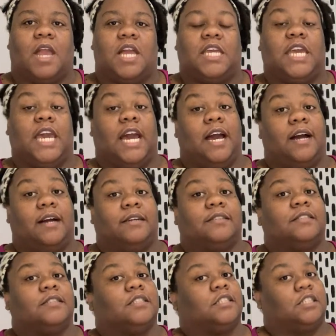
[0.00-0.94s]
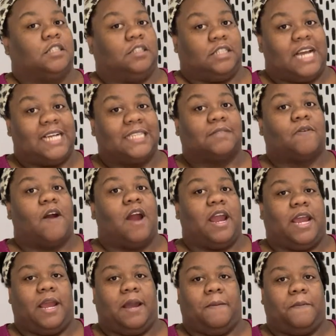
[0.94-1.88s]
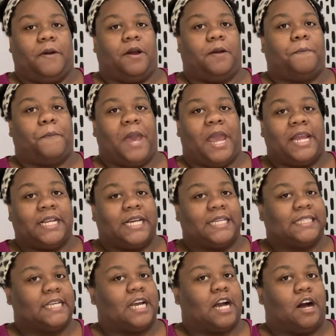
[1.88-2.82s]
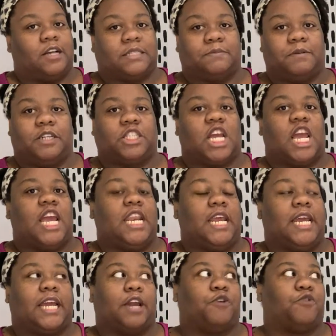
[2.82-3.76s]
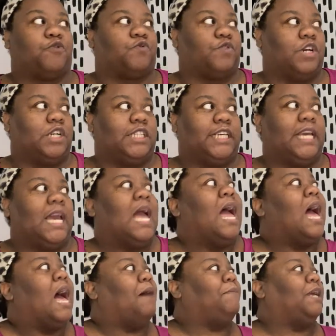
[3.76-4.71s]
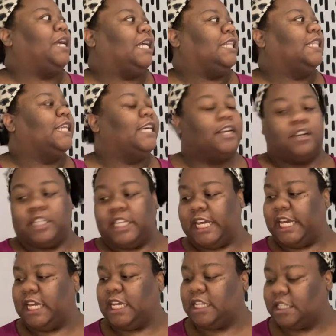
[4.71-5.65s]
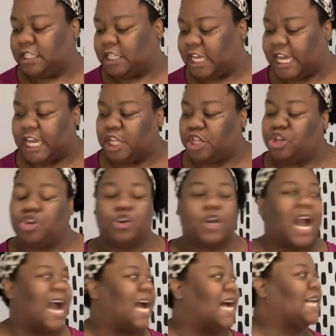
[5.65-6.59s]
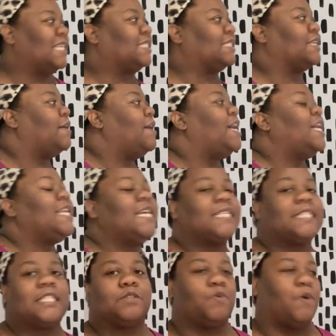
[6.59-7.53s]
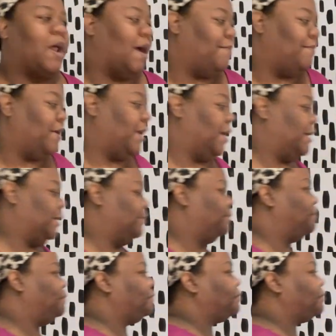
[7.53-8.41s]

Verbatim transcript: Yeah, that's right, Amber. Paint doesn't cost much, and it can really, I mean, literally, you guys, this is what I mean.